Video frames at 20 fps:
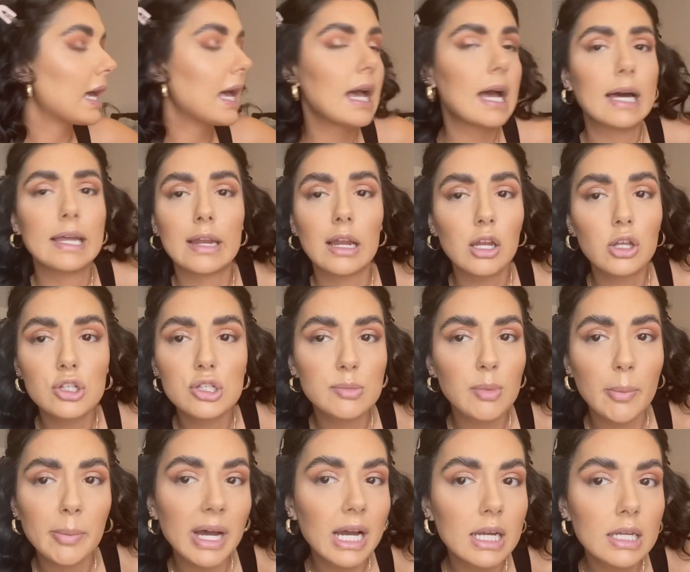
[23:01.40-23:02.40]
had I lost my
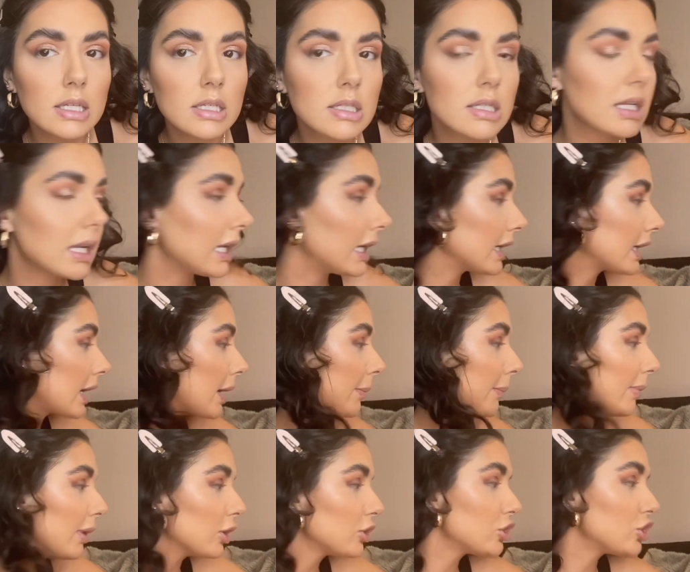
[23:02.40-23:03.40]
mind. Like,
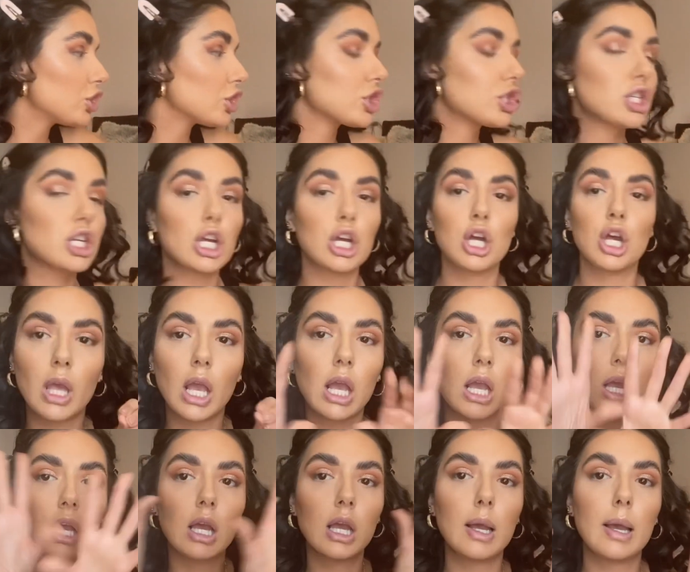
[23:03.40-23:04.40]
blush just
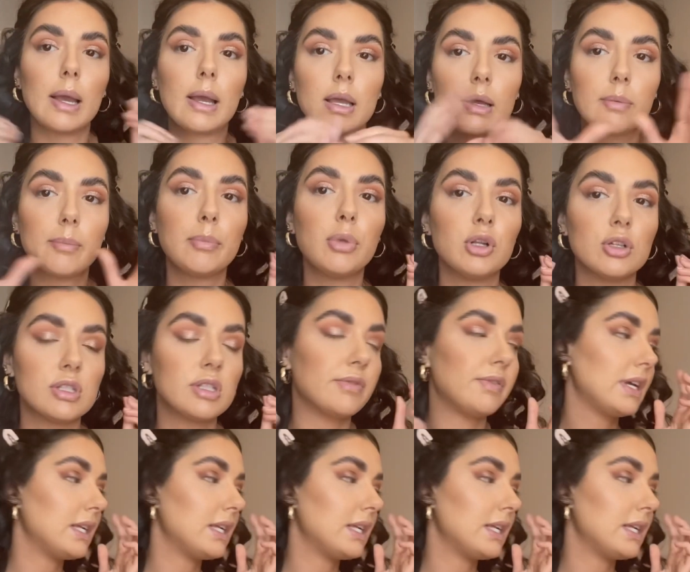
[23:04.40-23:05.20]
pulls the face